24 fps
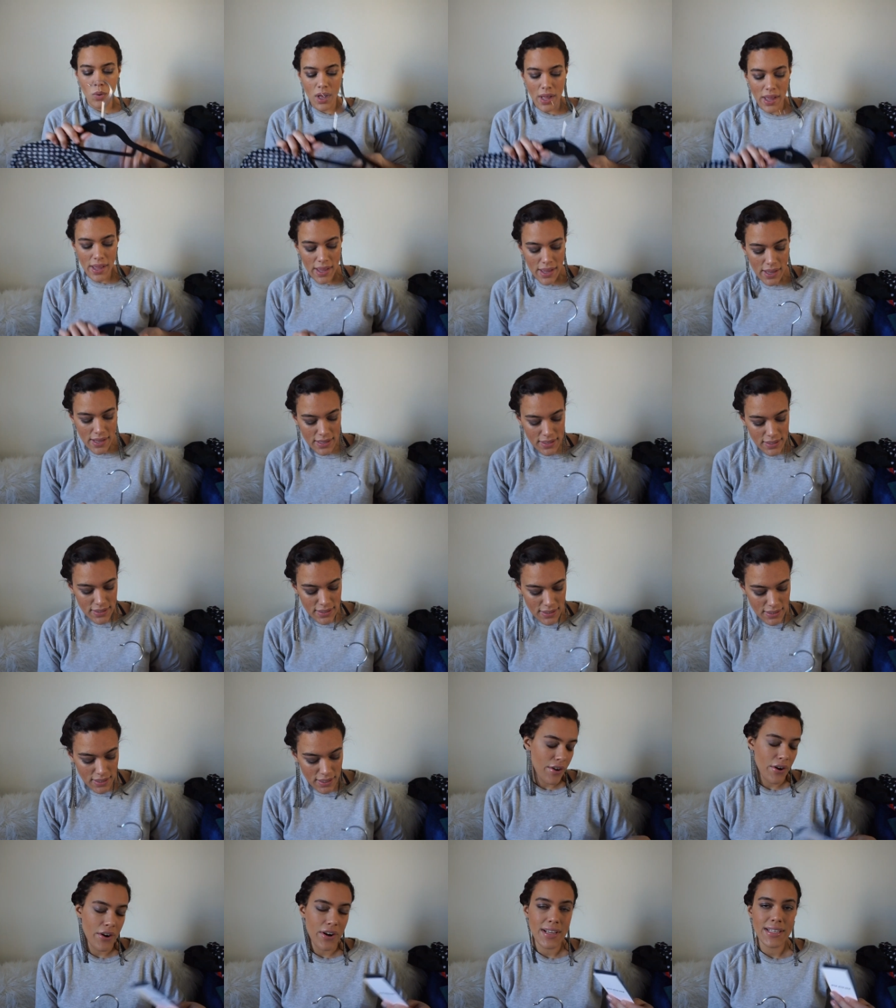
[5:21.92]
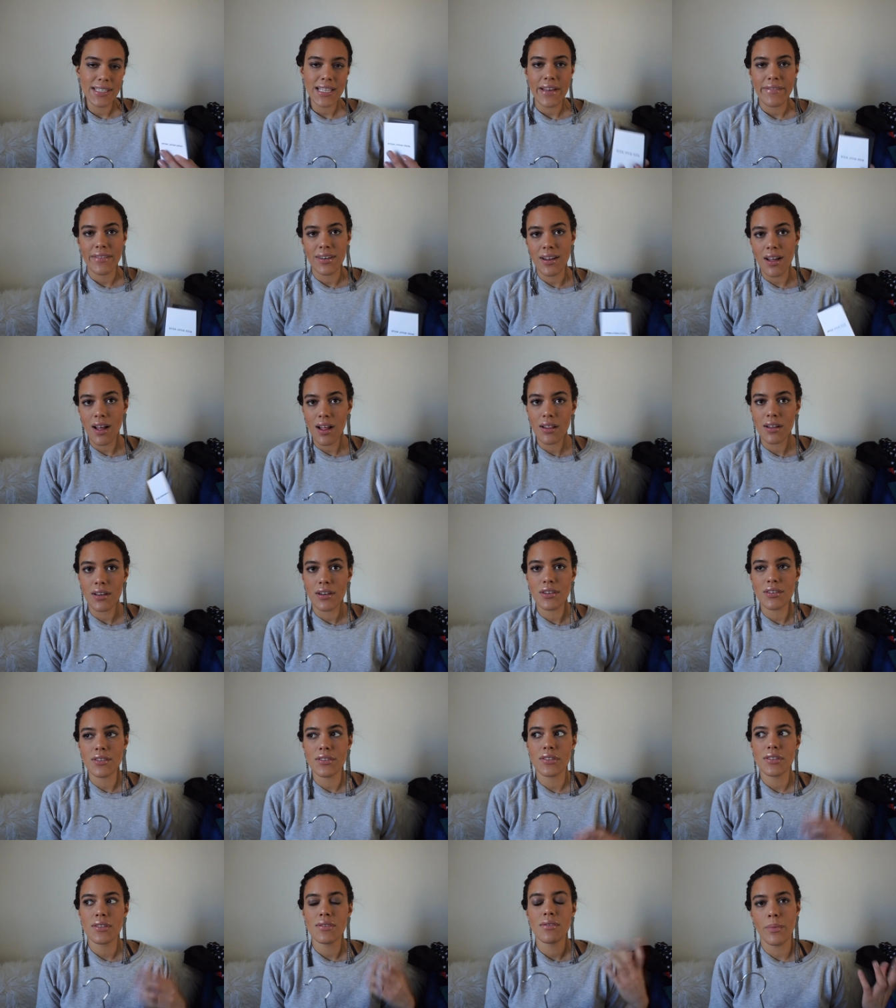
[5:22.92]
was
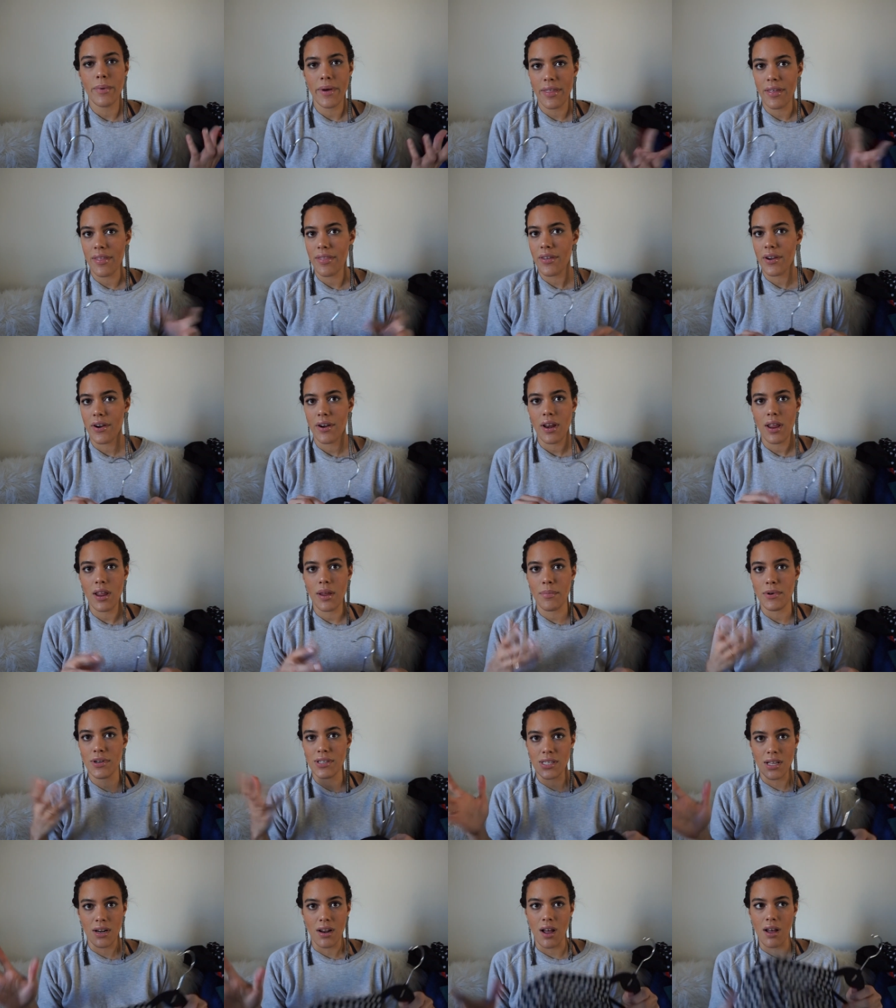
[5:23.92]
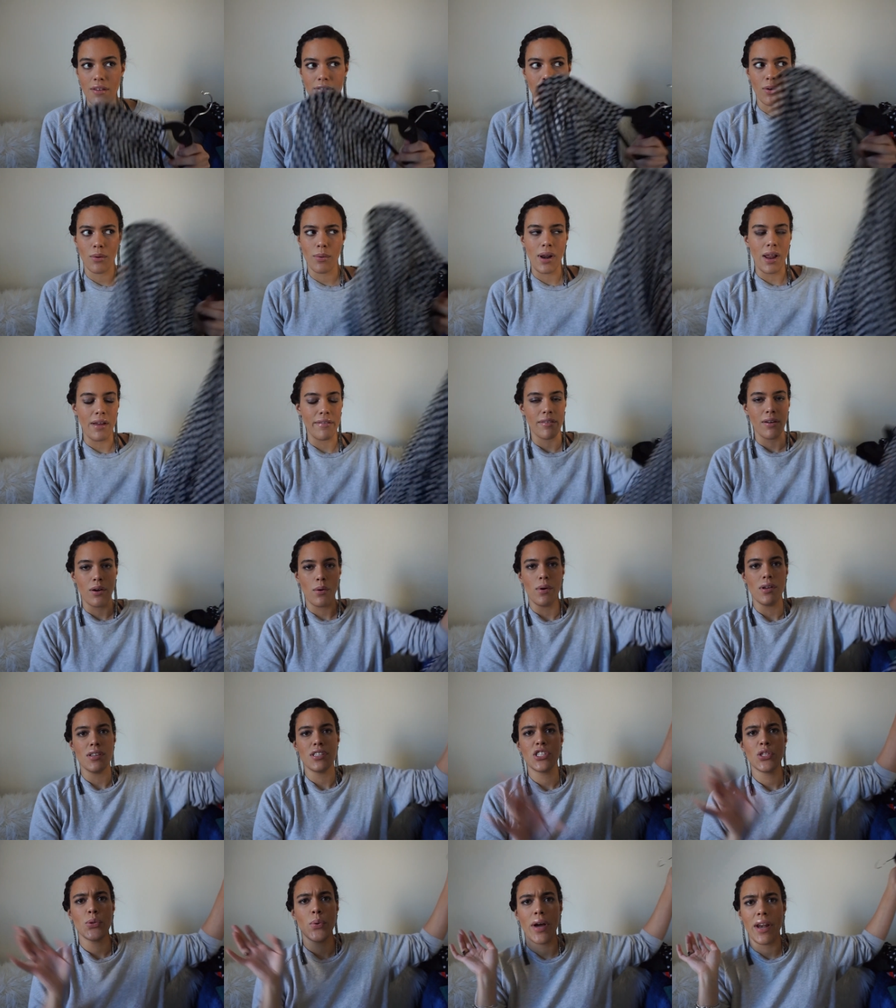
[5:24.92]
$37 with a 30% off or whatever it
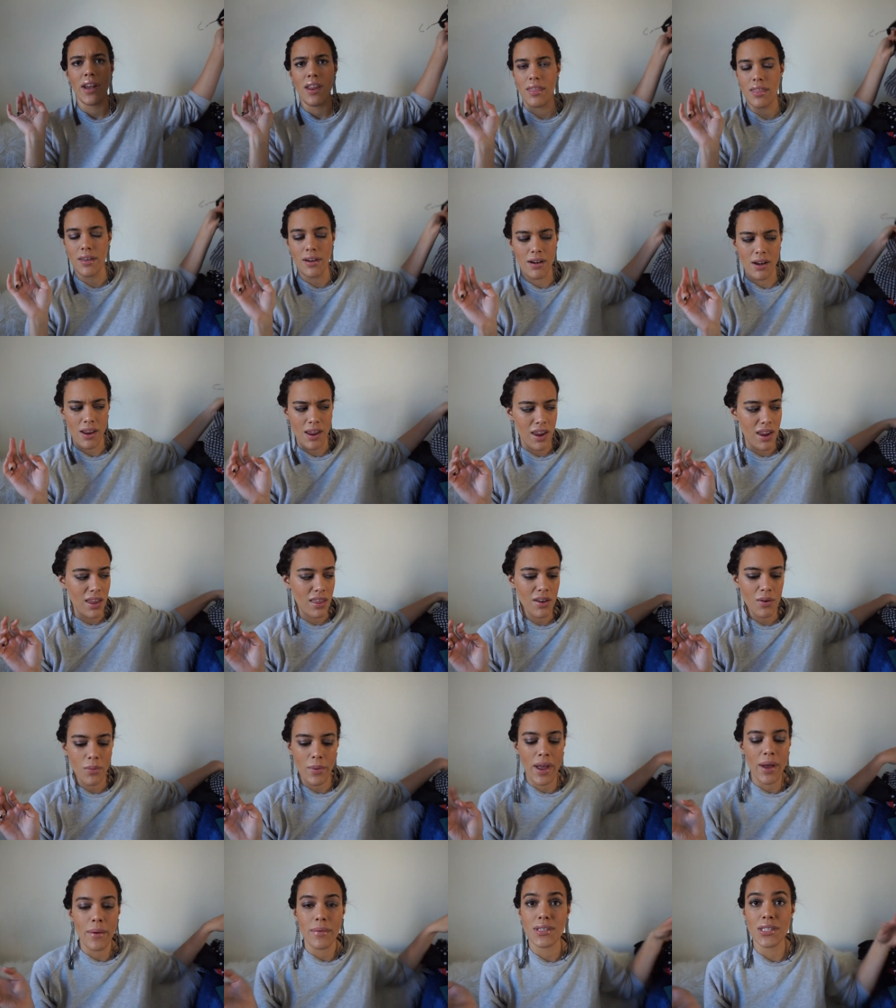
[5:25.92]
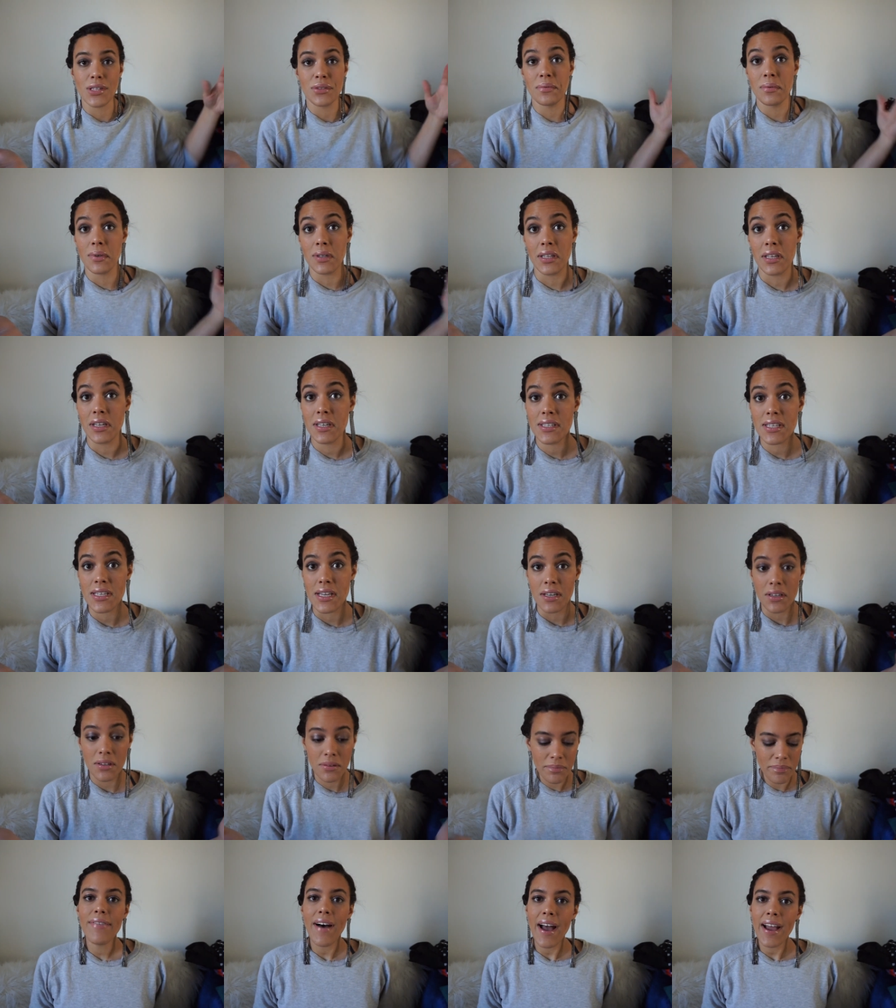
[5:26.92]
was, 20, 30. Either way, it was a really good
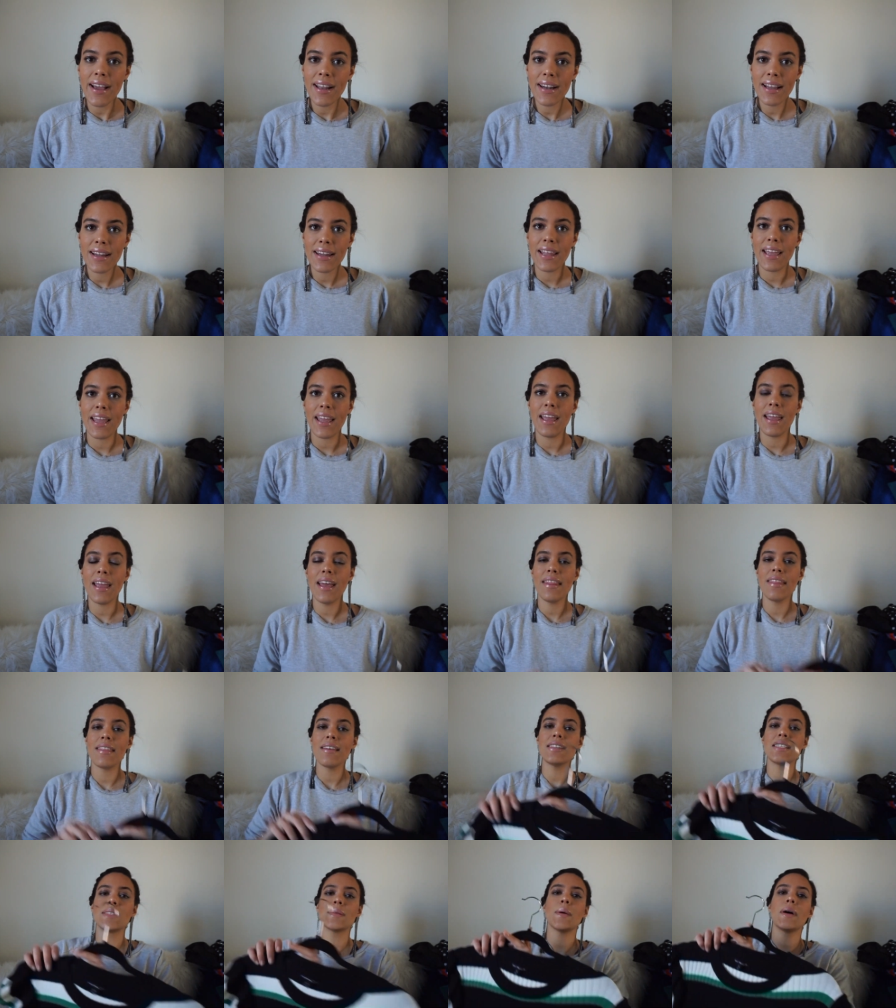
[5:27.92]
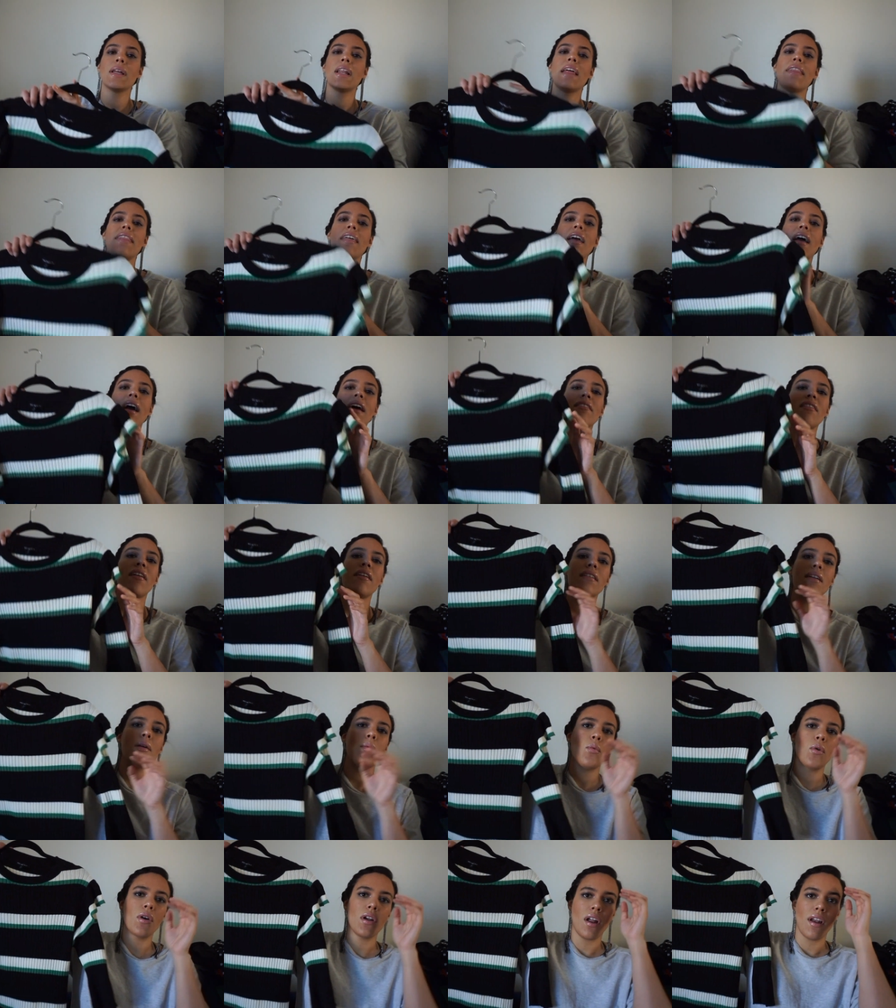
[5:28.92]
deal. Finally, this one I think I've
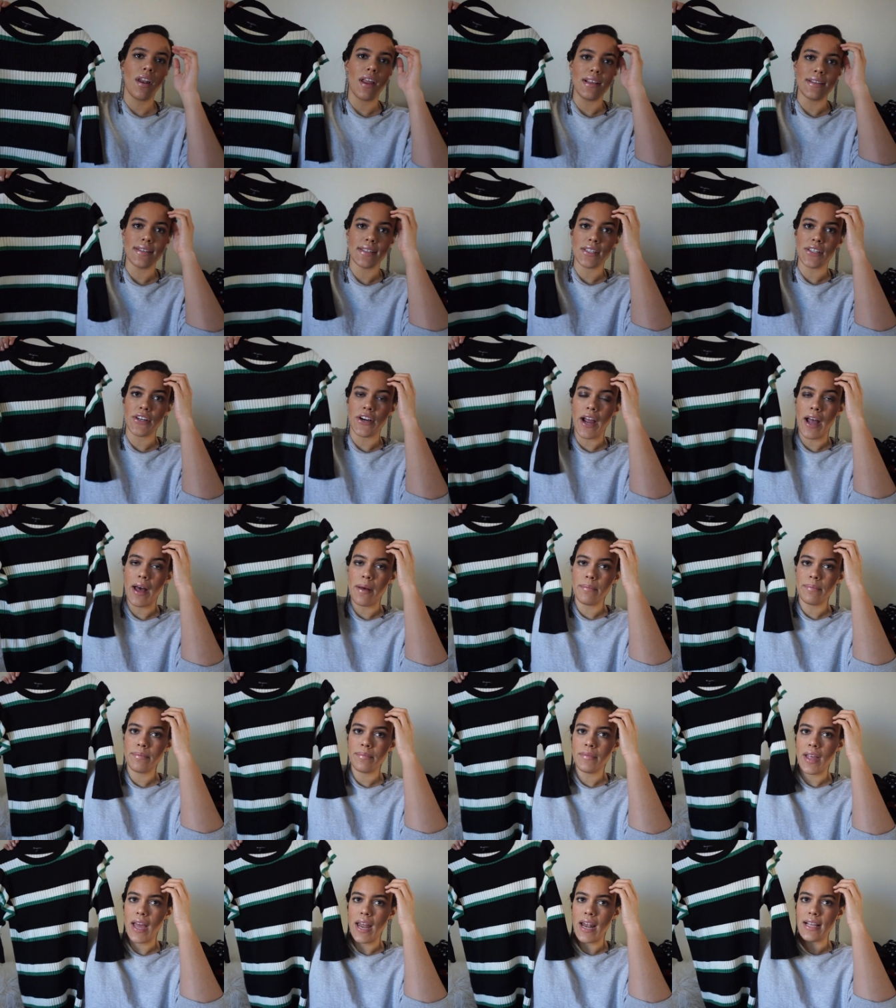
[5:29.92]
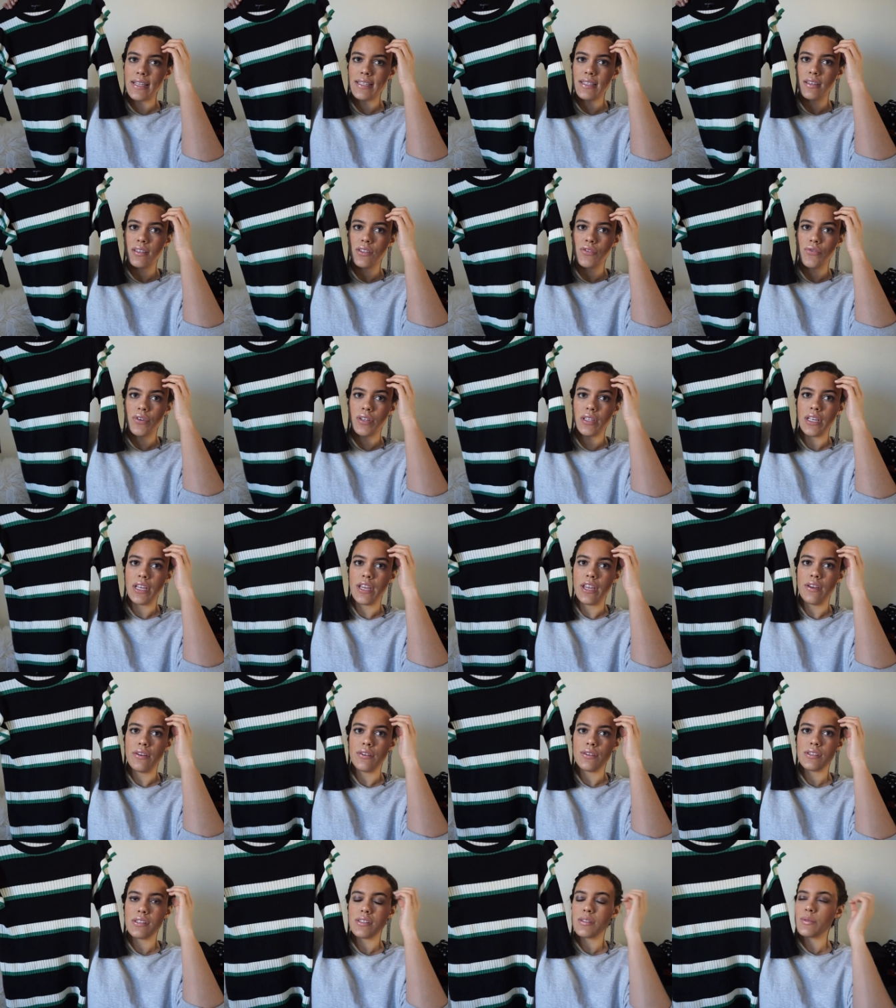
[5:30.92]
already worn on Instagram and it's this really cute